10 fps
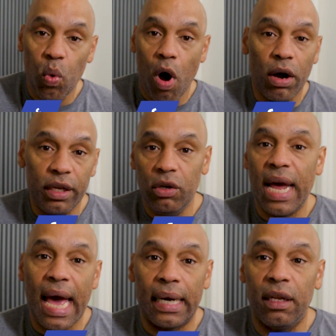walking you
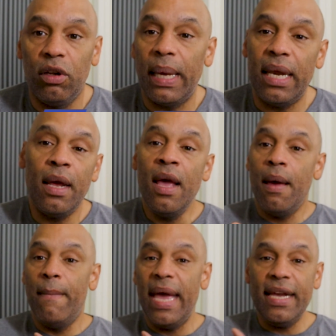down a little
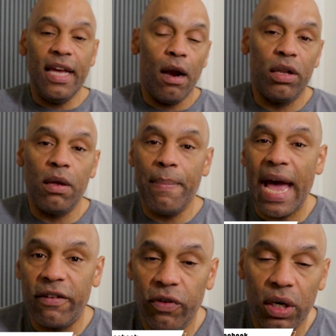bit, may get on the
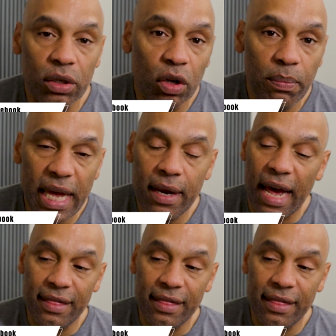back foot a little bit.